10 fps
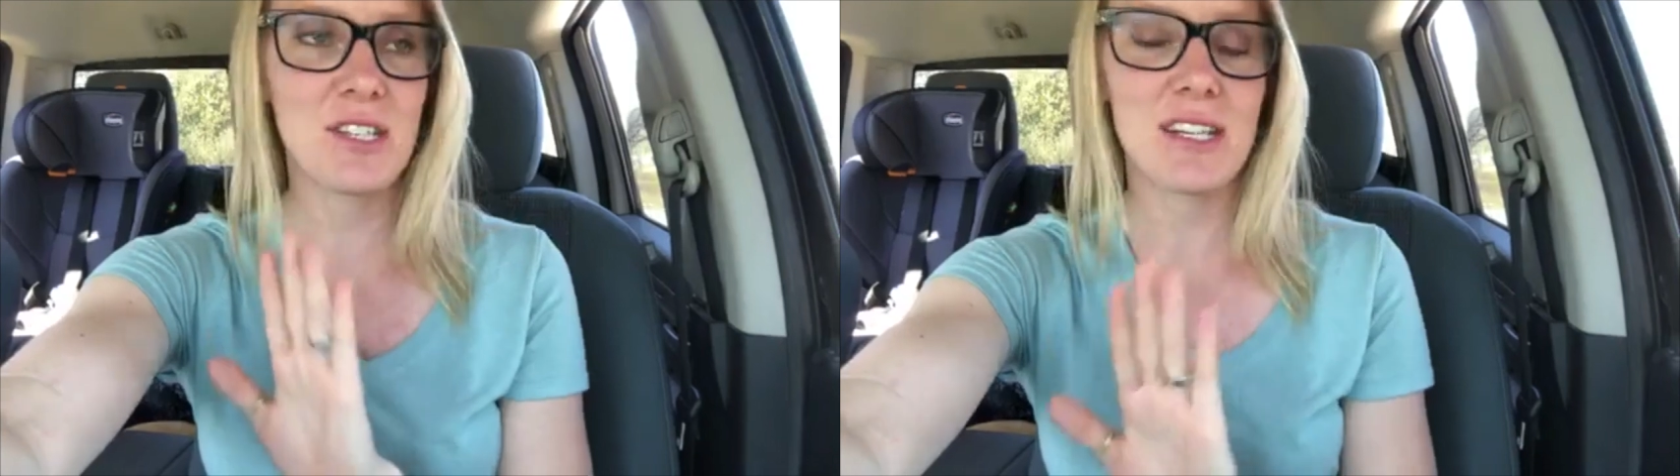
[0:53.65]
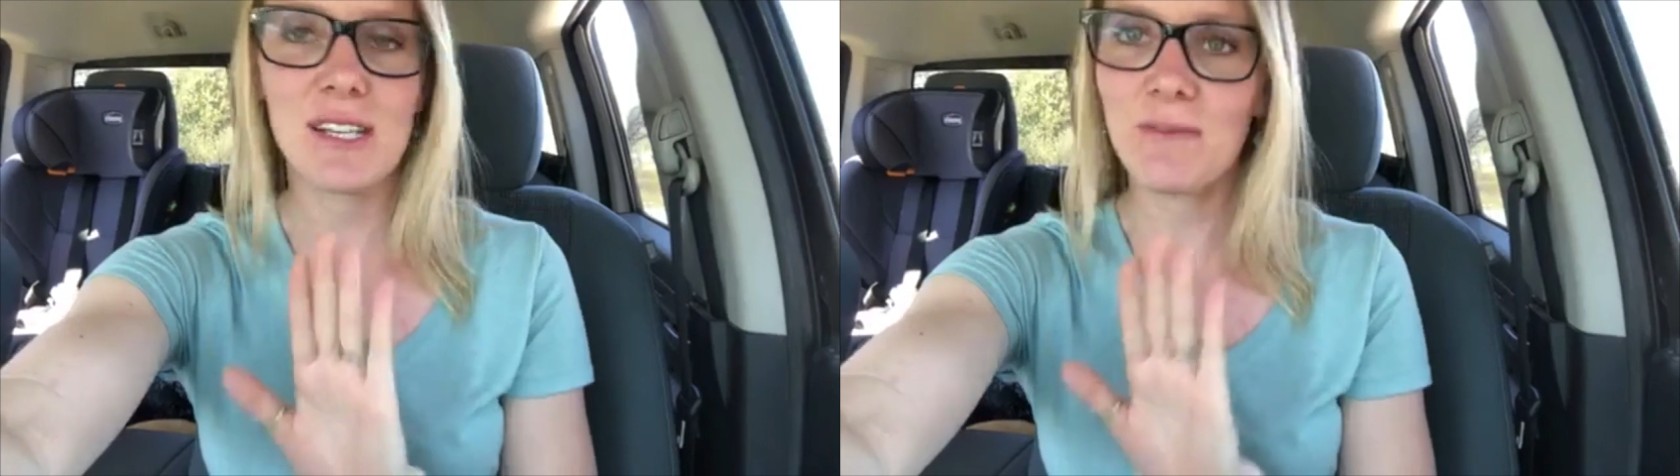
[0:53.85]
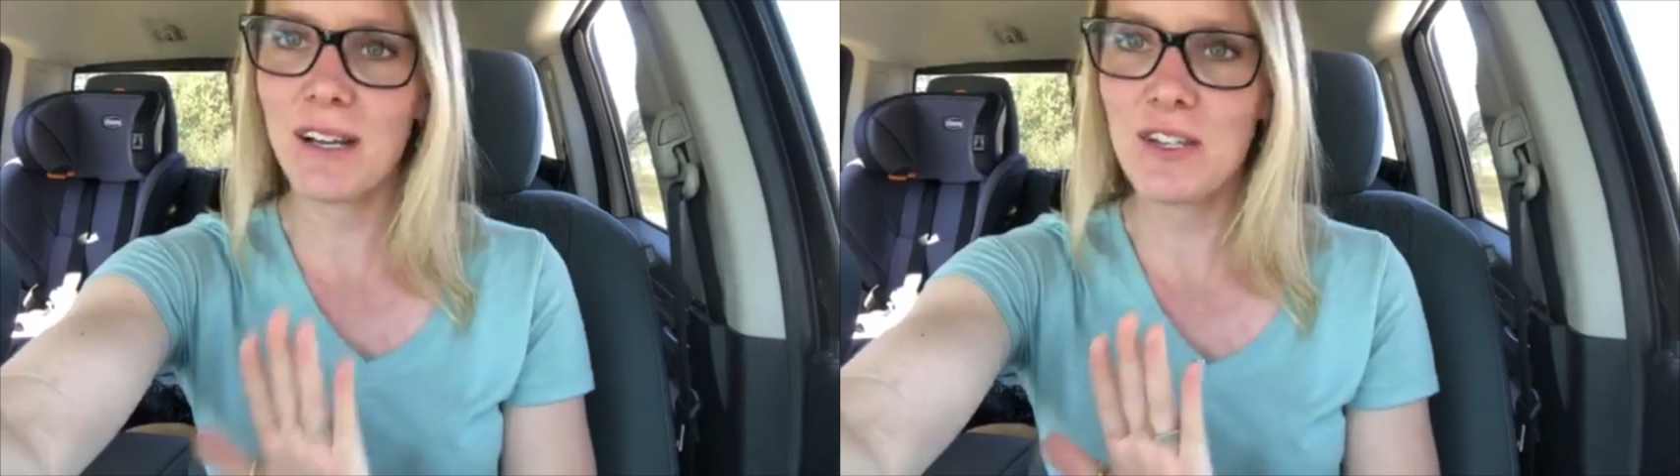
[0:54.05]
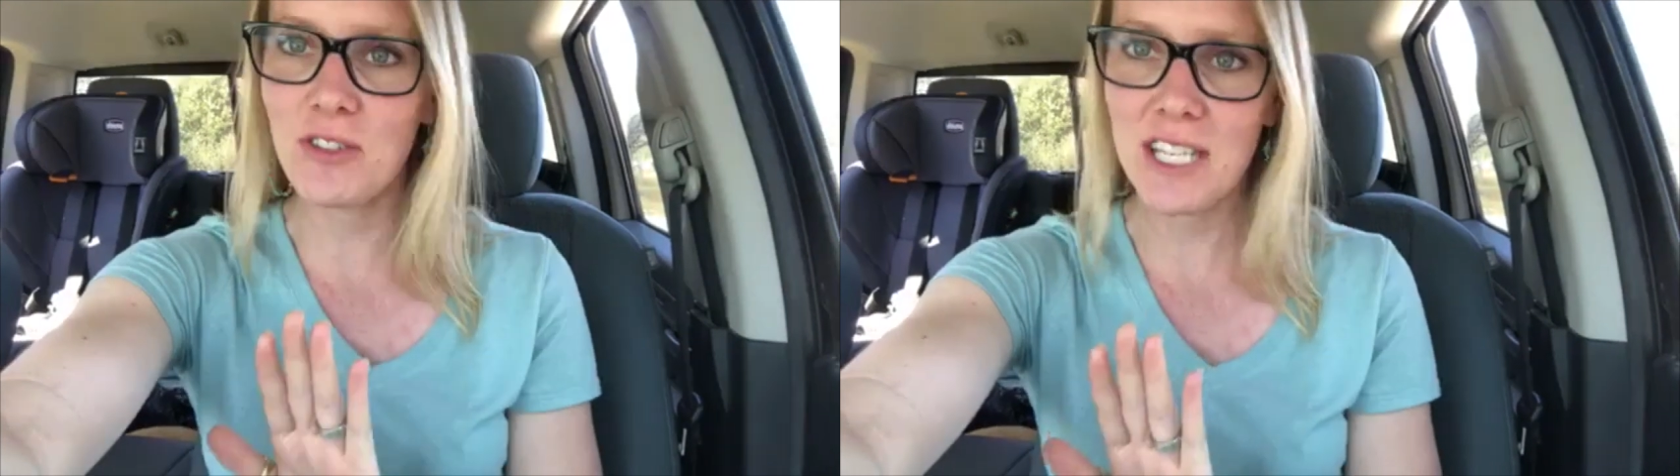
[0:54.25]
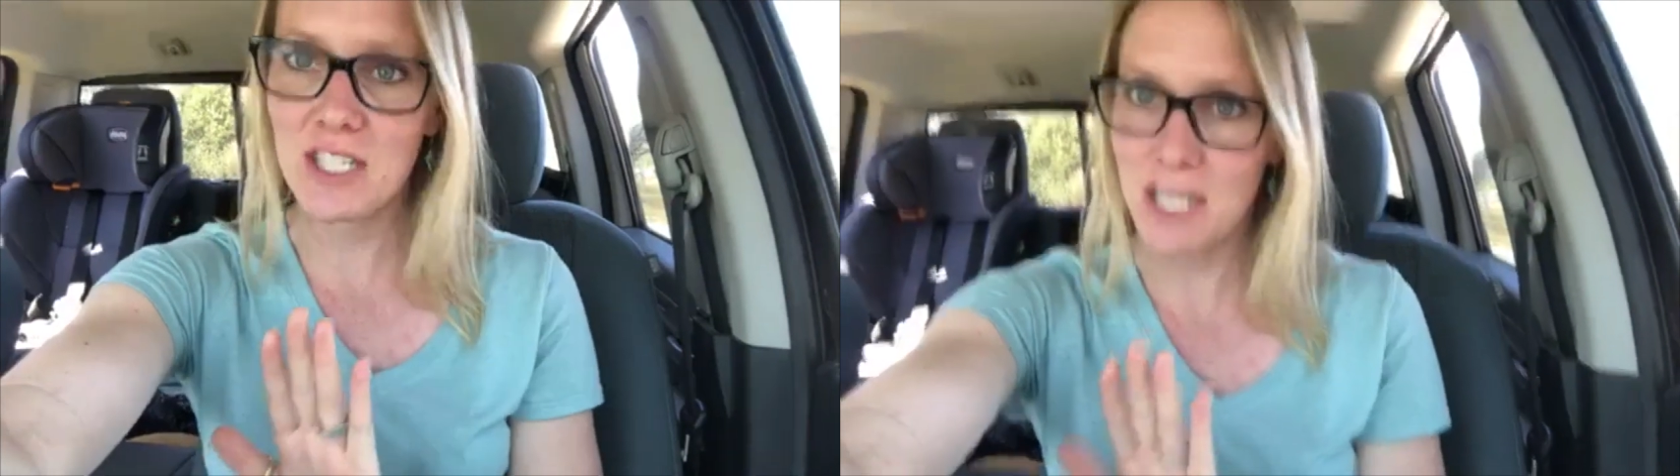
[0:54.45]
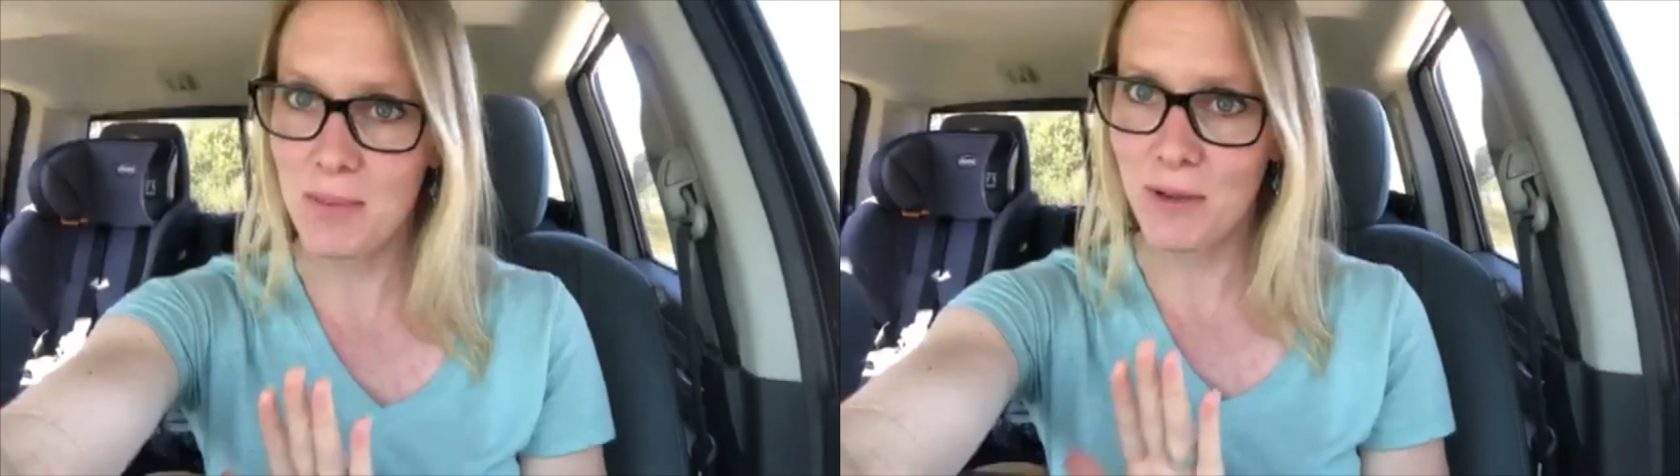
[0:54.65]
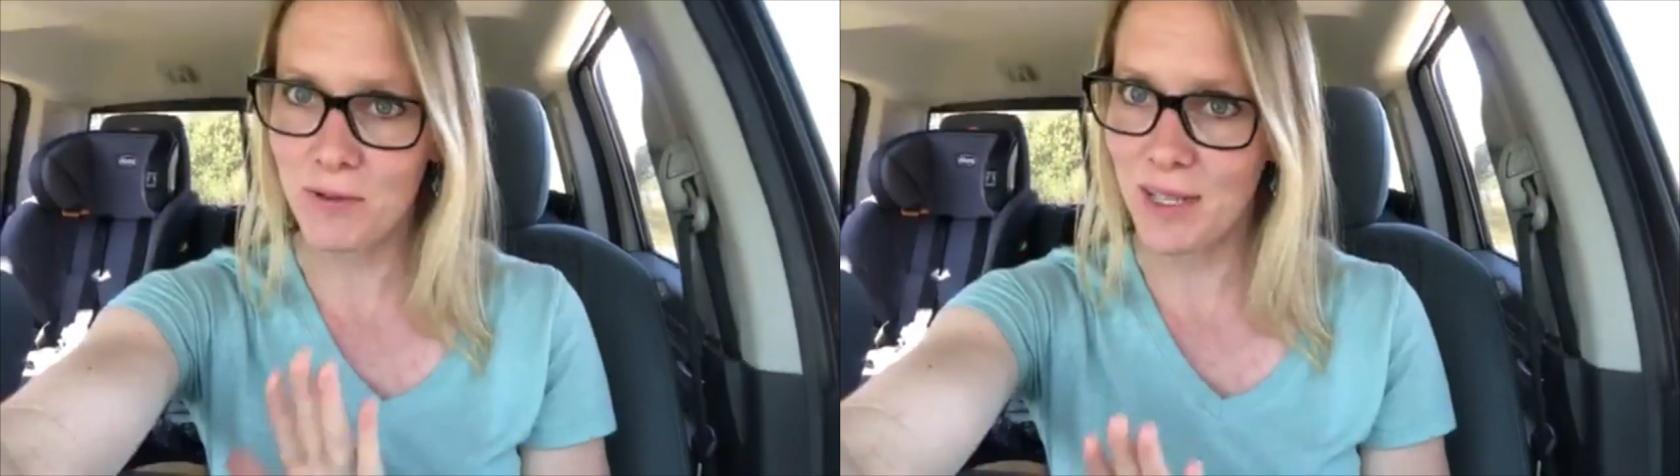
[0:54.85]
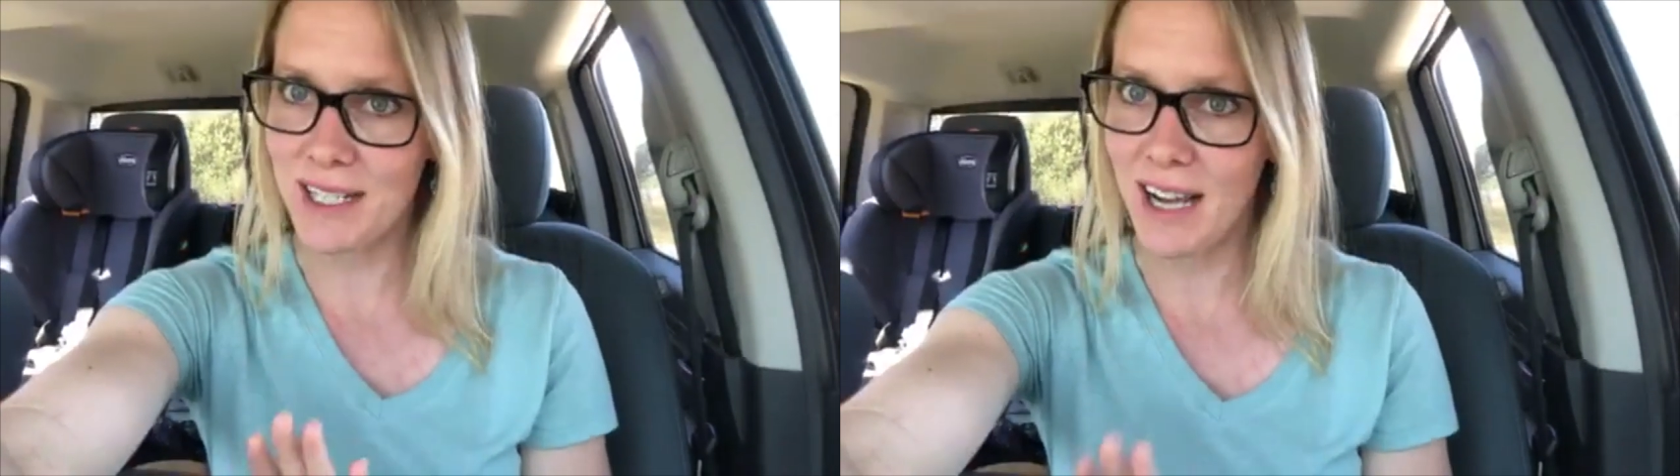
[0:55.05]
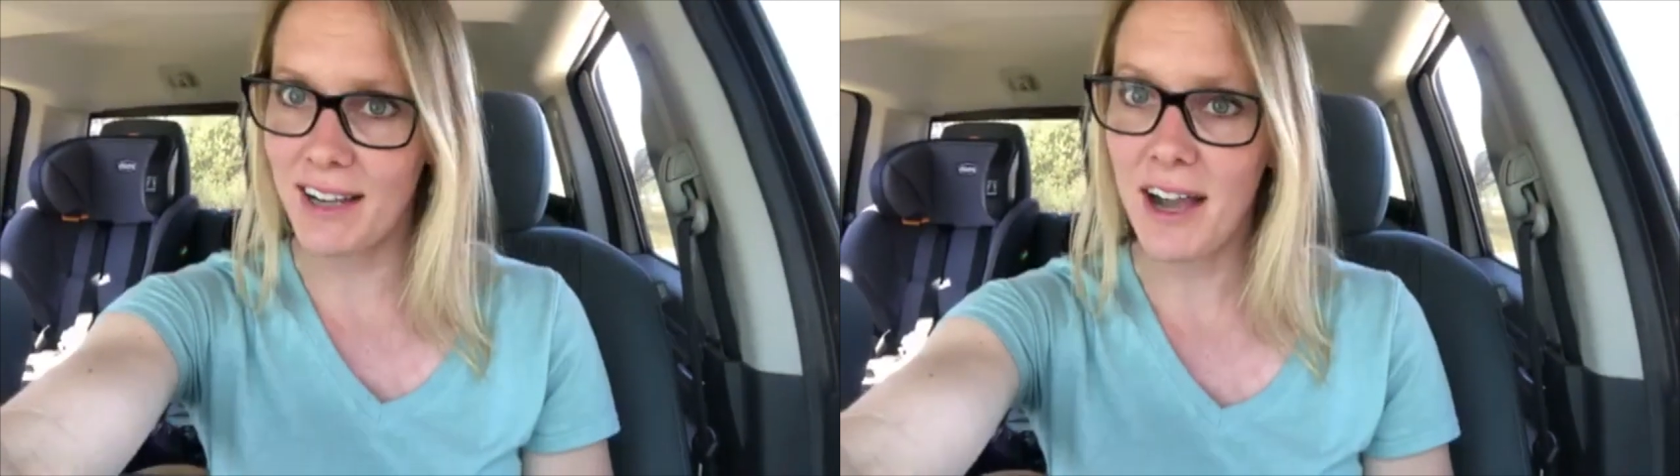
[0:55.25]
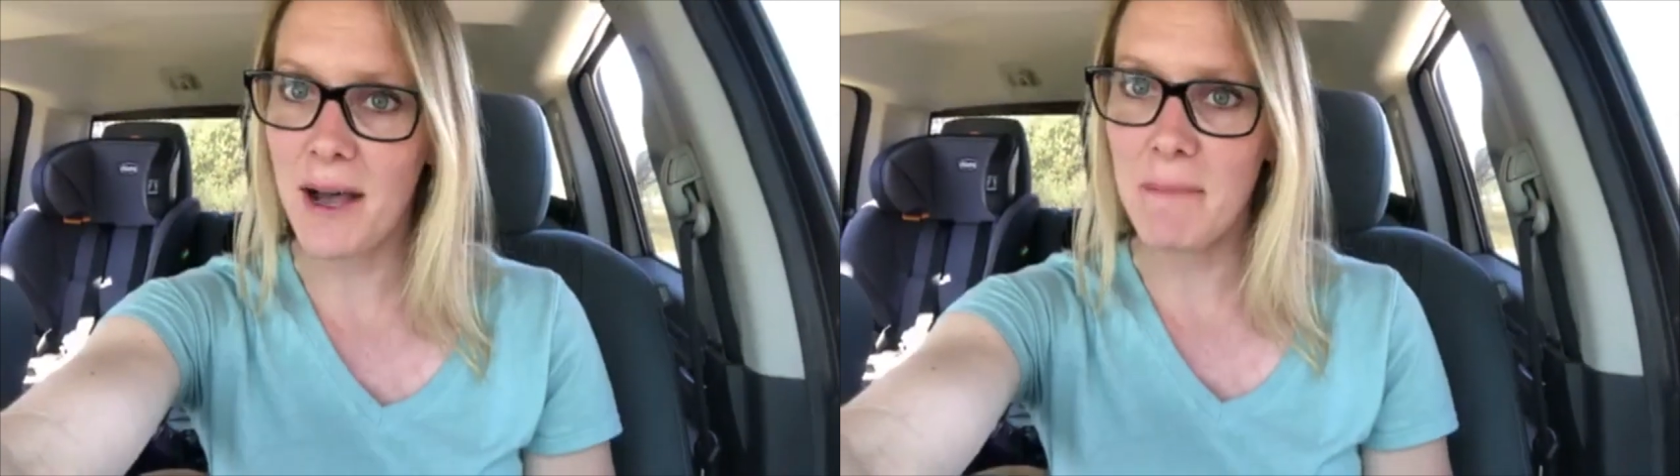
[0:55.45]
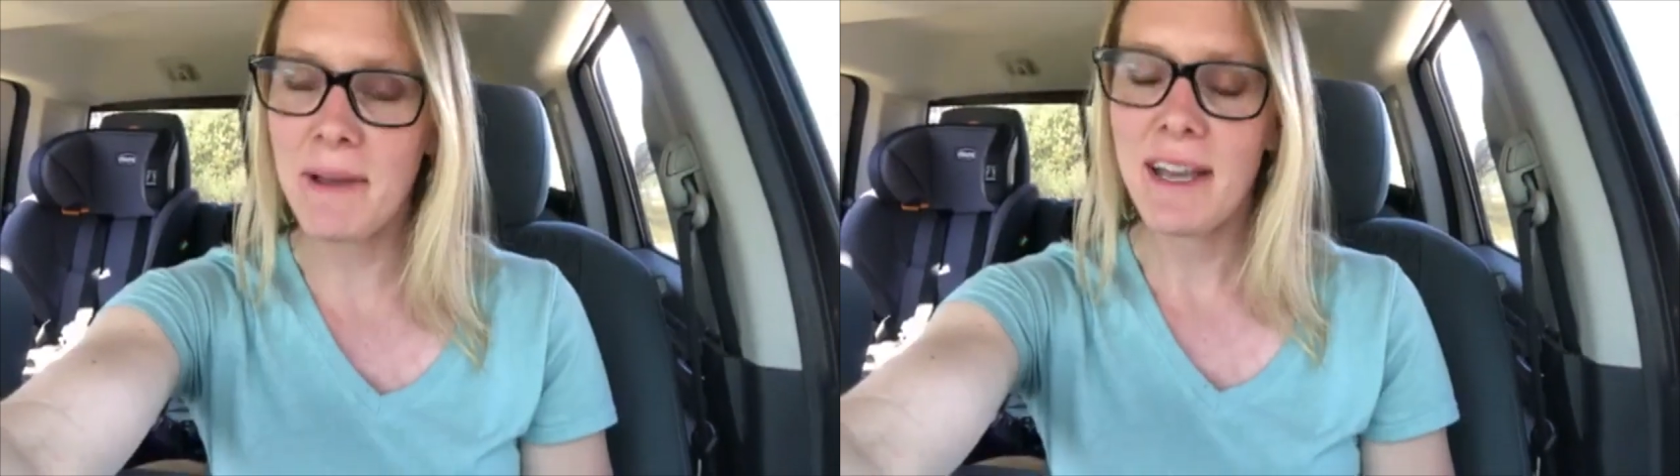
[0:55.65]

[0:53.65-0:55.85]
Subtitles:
She does funcheaperfree.com